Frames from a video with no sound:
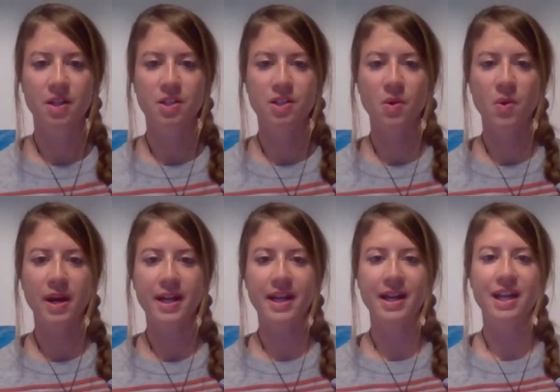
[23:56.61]
So
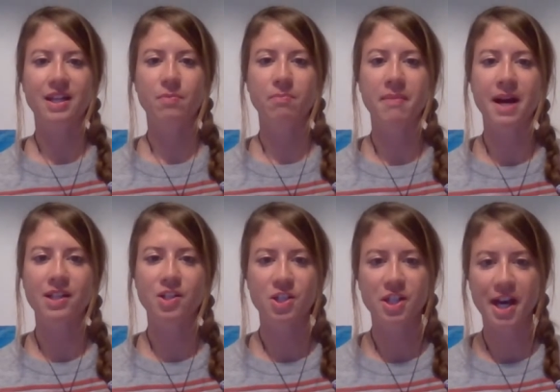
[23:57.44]
I had
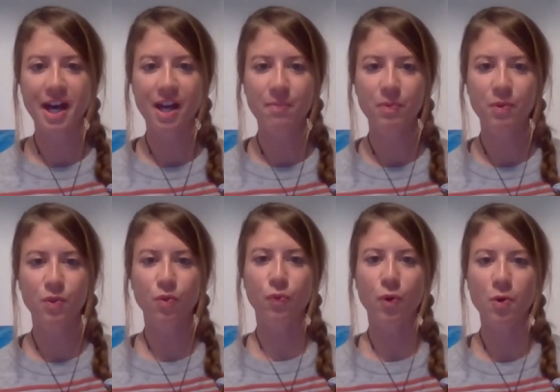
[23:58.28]
much time
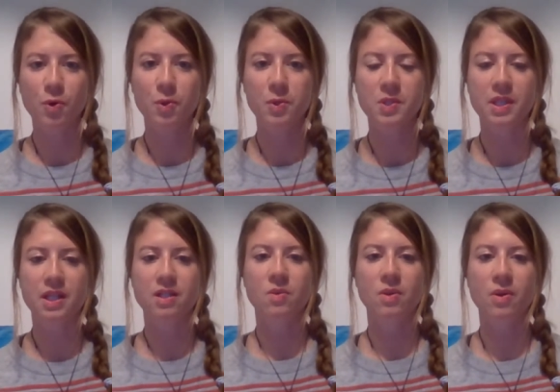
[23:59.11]
to focus
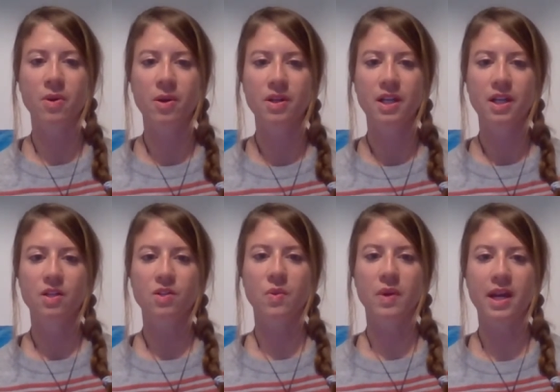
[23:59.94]
and to learn
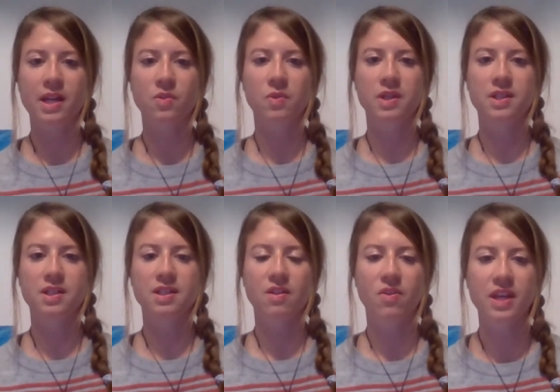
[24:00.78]
to endurance